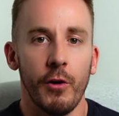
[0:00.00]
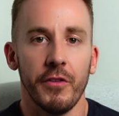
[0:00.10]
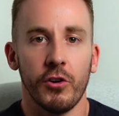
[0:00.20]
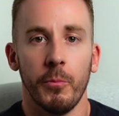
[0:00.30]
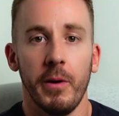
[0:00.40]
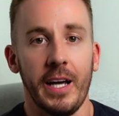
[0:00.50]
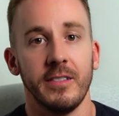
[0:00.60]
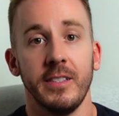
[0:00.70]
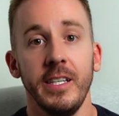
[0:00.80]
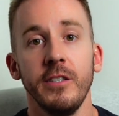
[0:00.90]
the
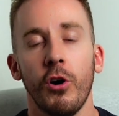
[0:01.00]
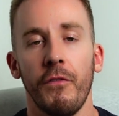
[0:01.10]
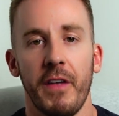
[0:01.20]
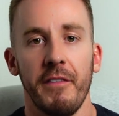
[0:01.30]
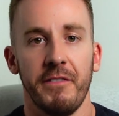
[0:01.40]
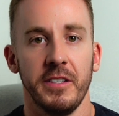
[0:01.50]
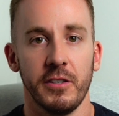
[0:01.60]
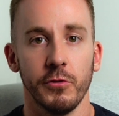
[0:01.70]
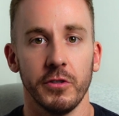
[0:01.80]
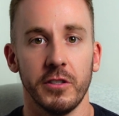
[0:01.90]
complexities of that
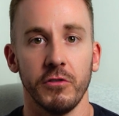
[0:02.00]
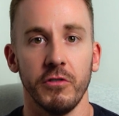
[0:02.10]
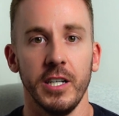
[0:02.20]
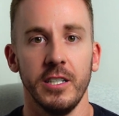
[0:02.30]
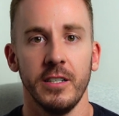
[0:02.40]
physical storage.